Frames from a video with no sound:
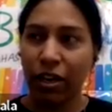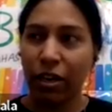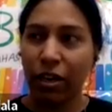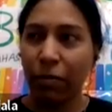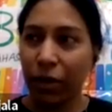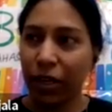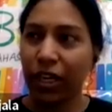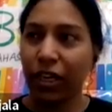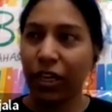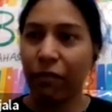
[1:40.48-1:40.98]

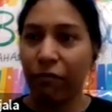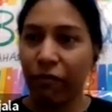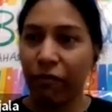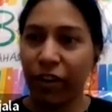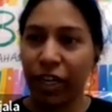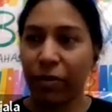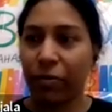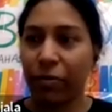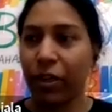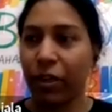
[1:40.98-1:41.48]
typically
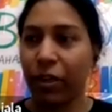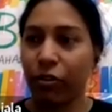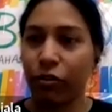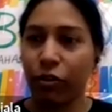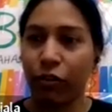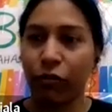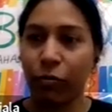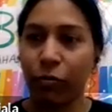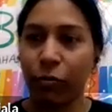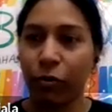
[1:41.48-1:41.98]
freshmen and
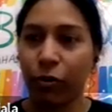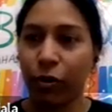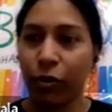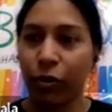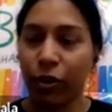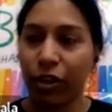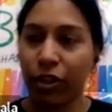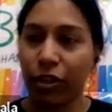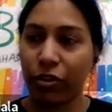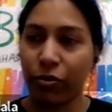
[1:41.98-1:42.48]

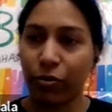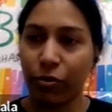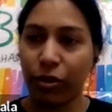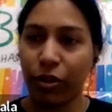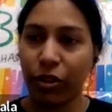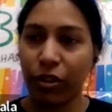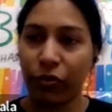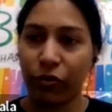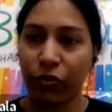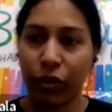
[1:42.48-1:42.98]
sophomore
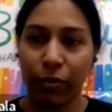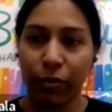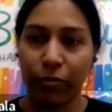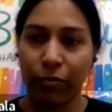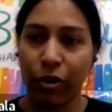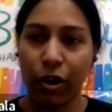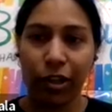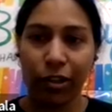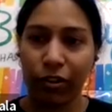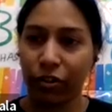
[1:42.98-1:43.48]
students
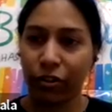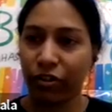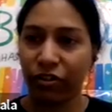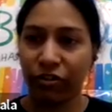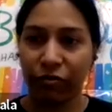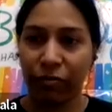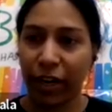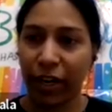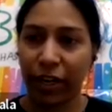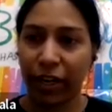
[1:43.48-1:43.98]
from all sorts
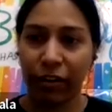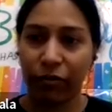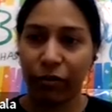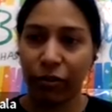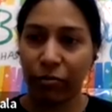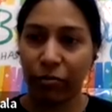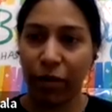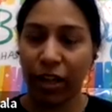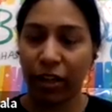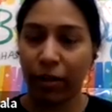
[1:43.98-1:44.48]
of
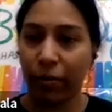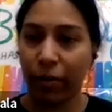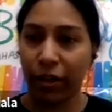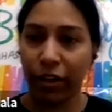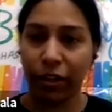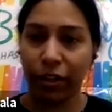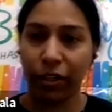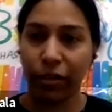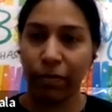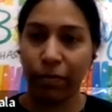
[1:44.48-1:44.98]
backgrounds,
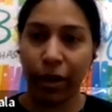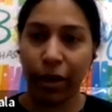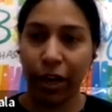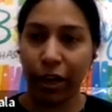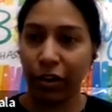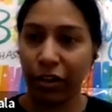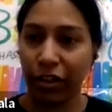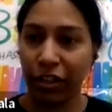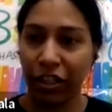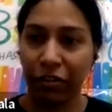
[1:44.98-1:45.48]
mathematics,
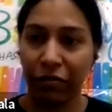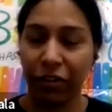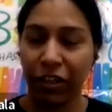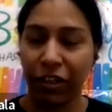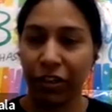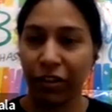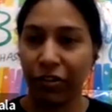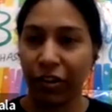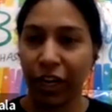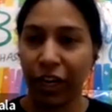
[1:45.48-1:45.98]
biology,
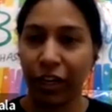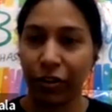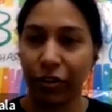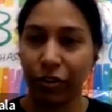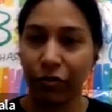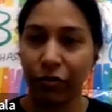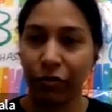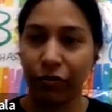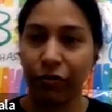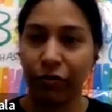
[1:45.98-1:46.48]
various
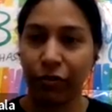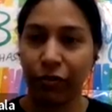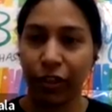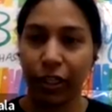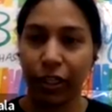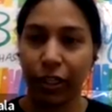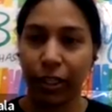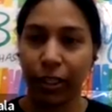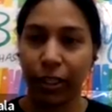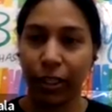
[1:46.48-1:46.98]
kinds
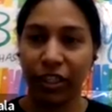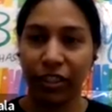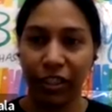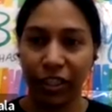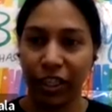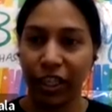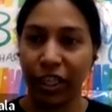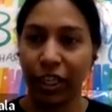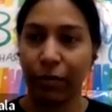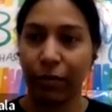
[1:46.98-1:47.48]
of
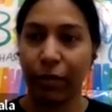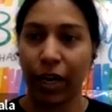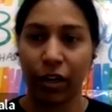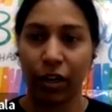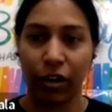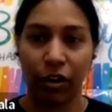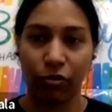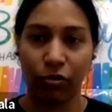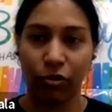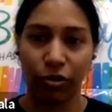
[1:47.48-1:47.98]
engineering
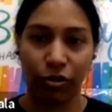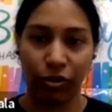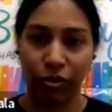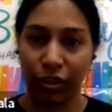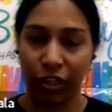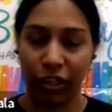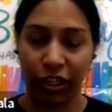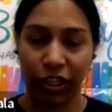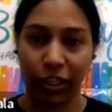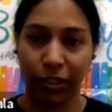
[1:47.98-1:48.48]

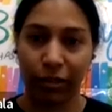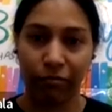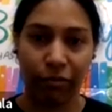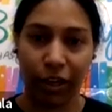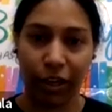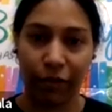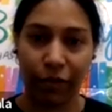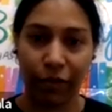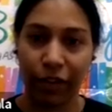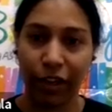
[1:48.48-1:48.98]
backgrounds,
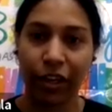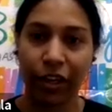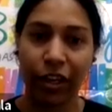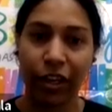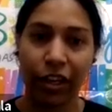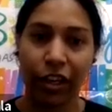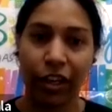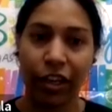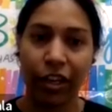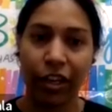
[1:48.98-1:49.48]
everything.